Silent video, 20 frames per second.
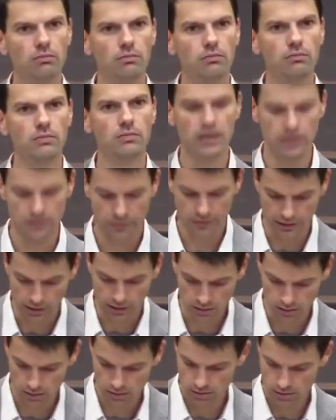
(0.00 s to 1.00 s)
in
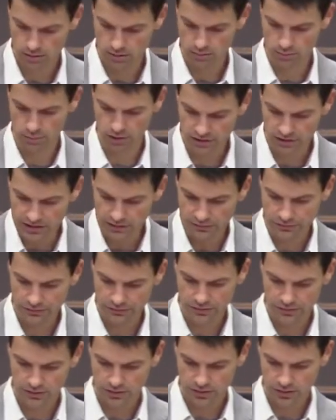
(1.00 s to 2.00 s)
their belief
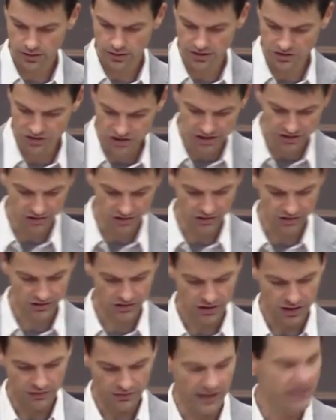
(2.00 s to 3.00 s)
in Jesus.
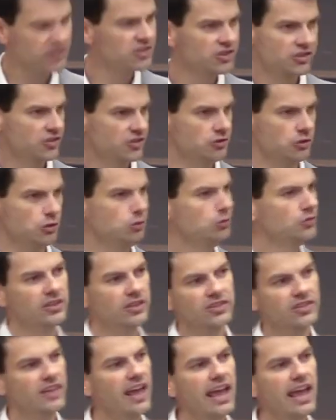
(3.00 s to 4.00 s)
They just used his
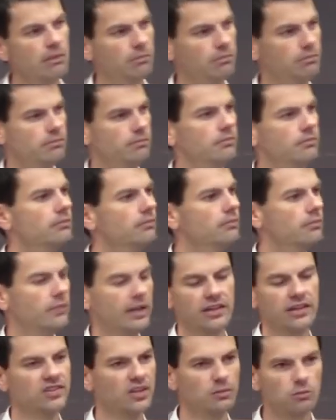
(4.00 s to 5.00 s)
name, like
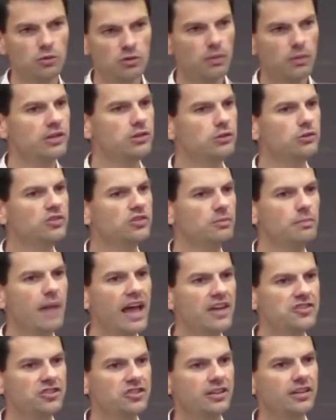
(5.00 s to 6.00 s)
someone might use a
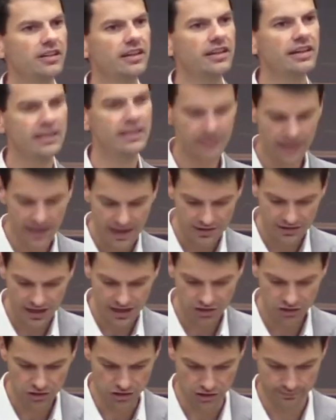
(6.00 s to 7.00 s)
magic incantation.